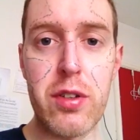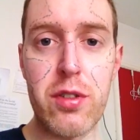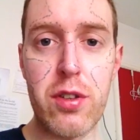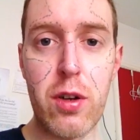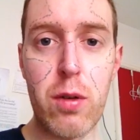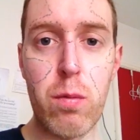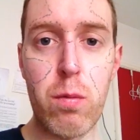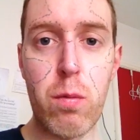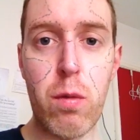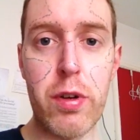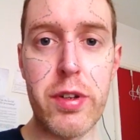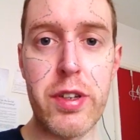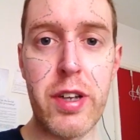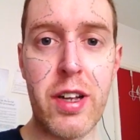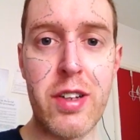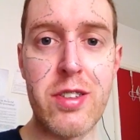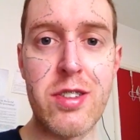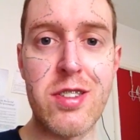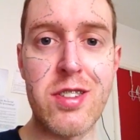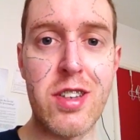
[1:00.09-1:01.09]
So what you
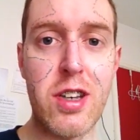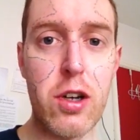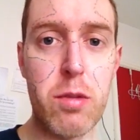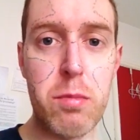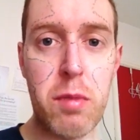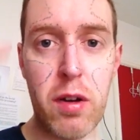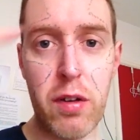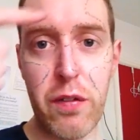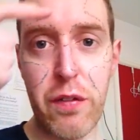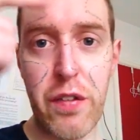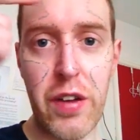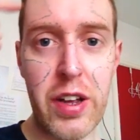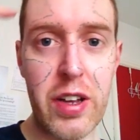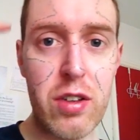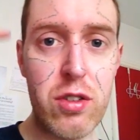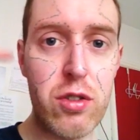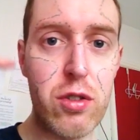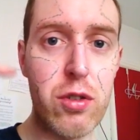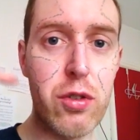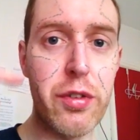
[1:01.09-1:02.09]
can see on my
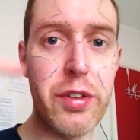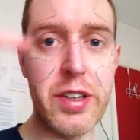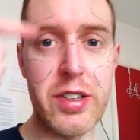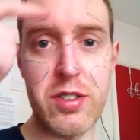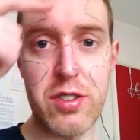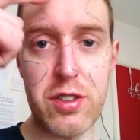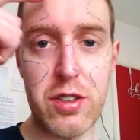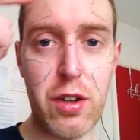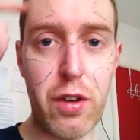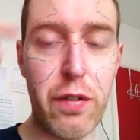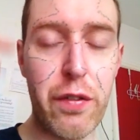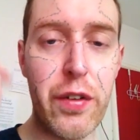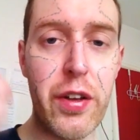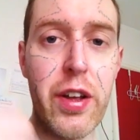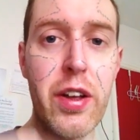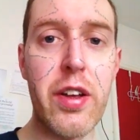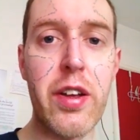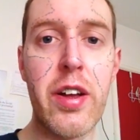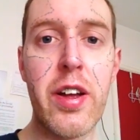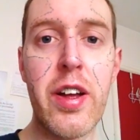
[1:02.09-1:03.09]
face, all this stuff
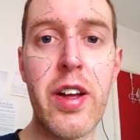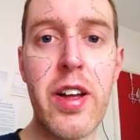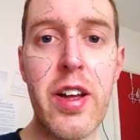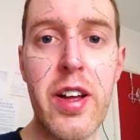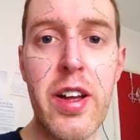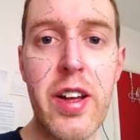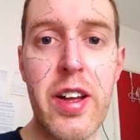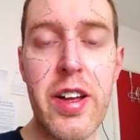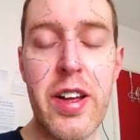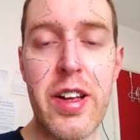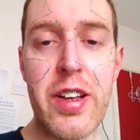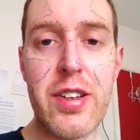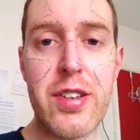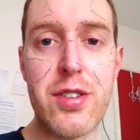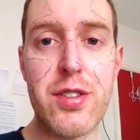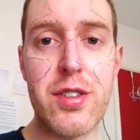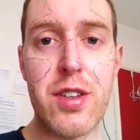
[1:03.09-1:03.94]
here, is